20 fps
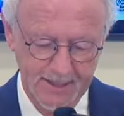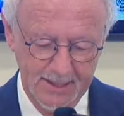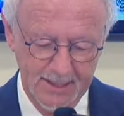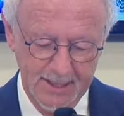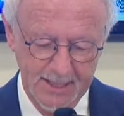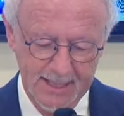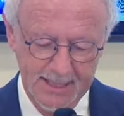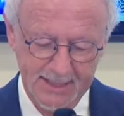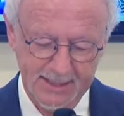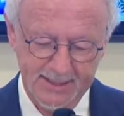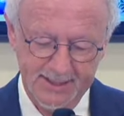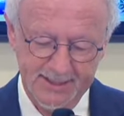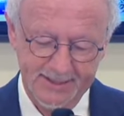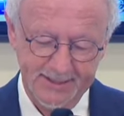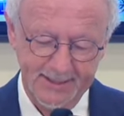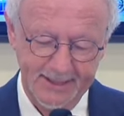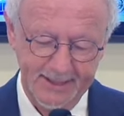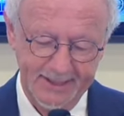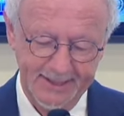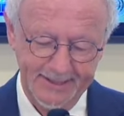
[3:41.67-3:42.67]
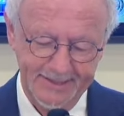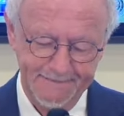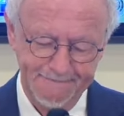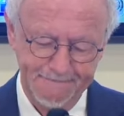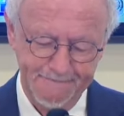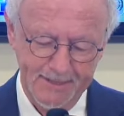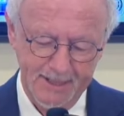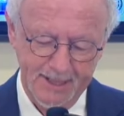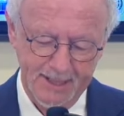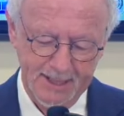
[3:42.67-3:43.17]
is
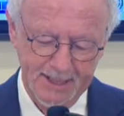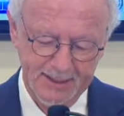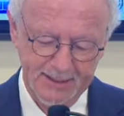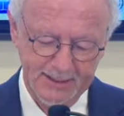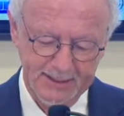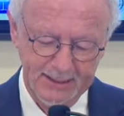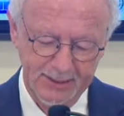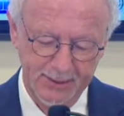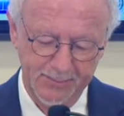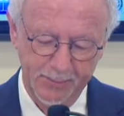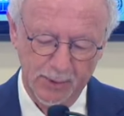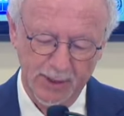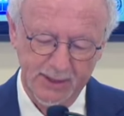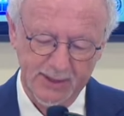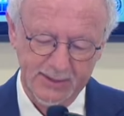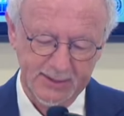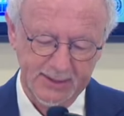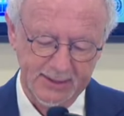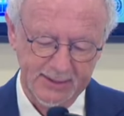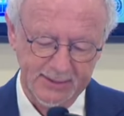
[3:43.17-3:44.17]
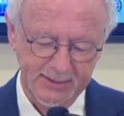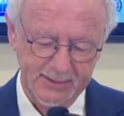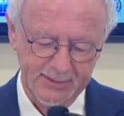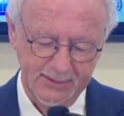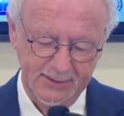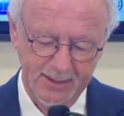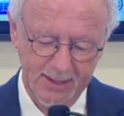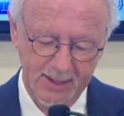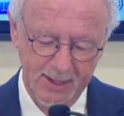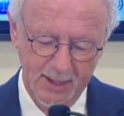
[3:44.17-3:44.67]
in the process
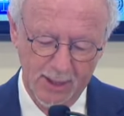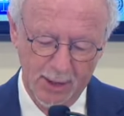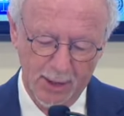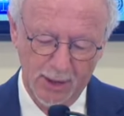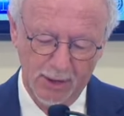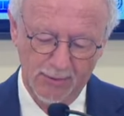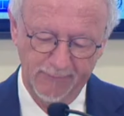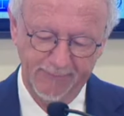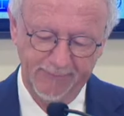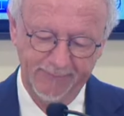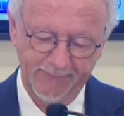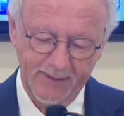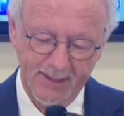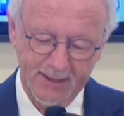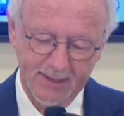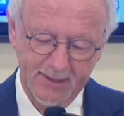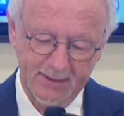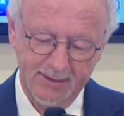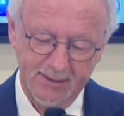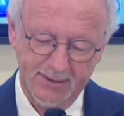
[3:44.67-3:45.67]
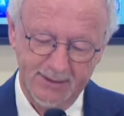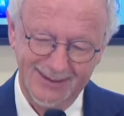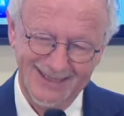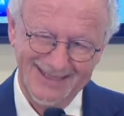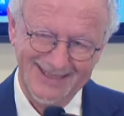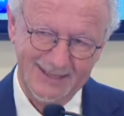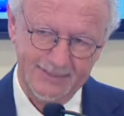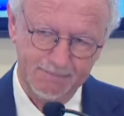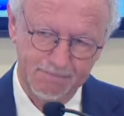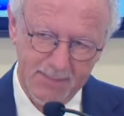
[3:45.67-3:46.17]
of
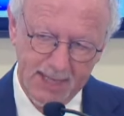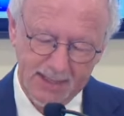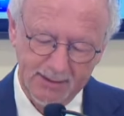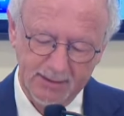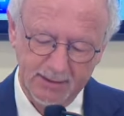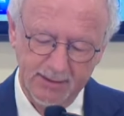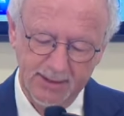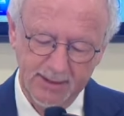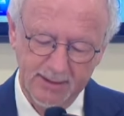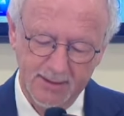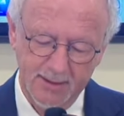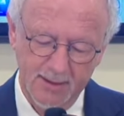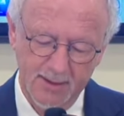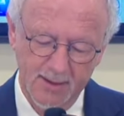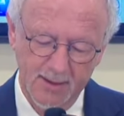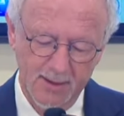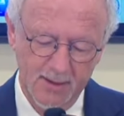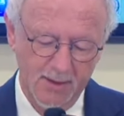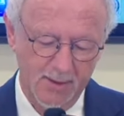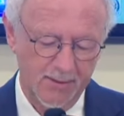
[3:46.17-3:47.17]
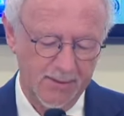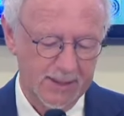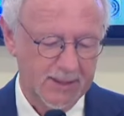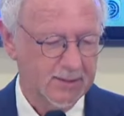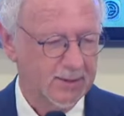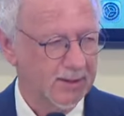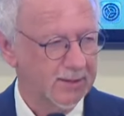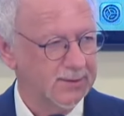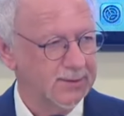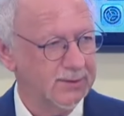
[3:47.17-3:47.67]
dismantling the
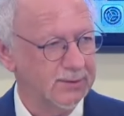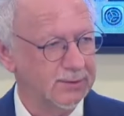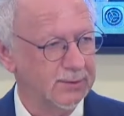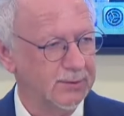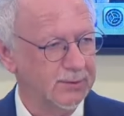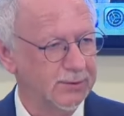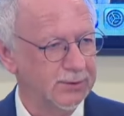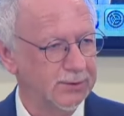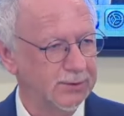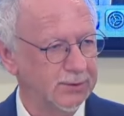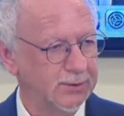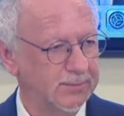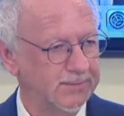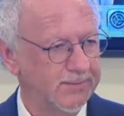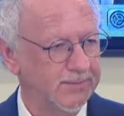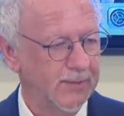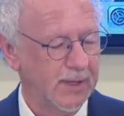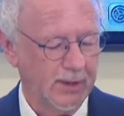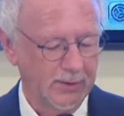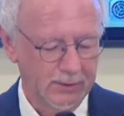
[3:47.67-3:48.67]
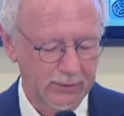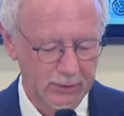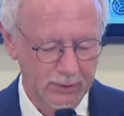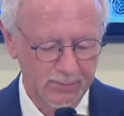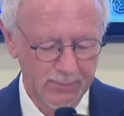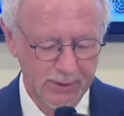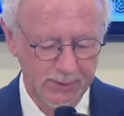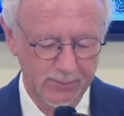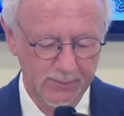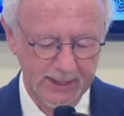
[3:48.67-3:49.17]
constitutional,
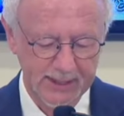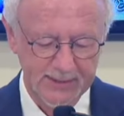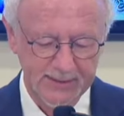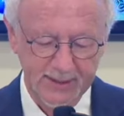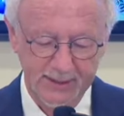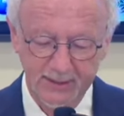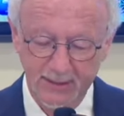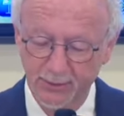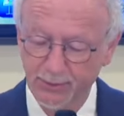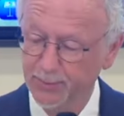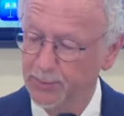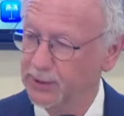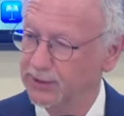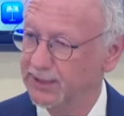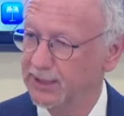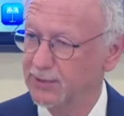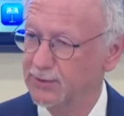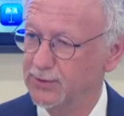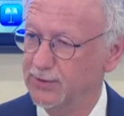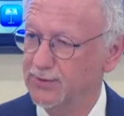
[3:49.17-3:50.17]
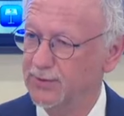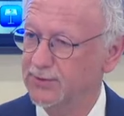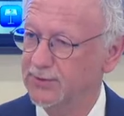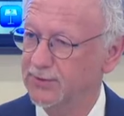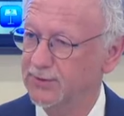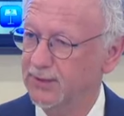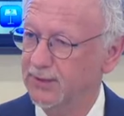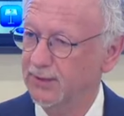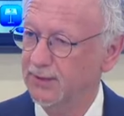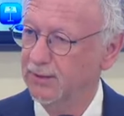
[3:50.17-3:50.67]
human rights, and other protections
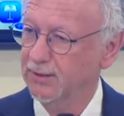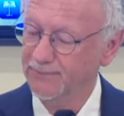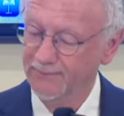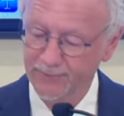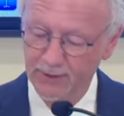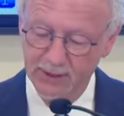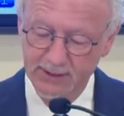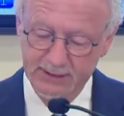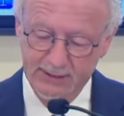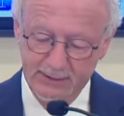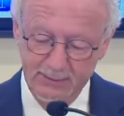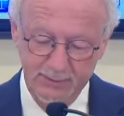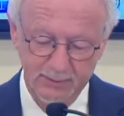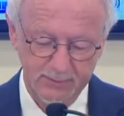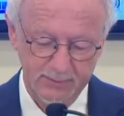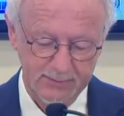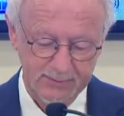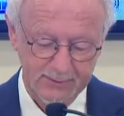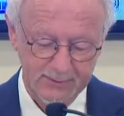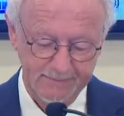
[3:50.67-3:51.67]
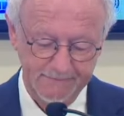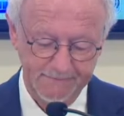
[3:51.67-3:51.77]
of non-Hindus.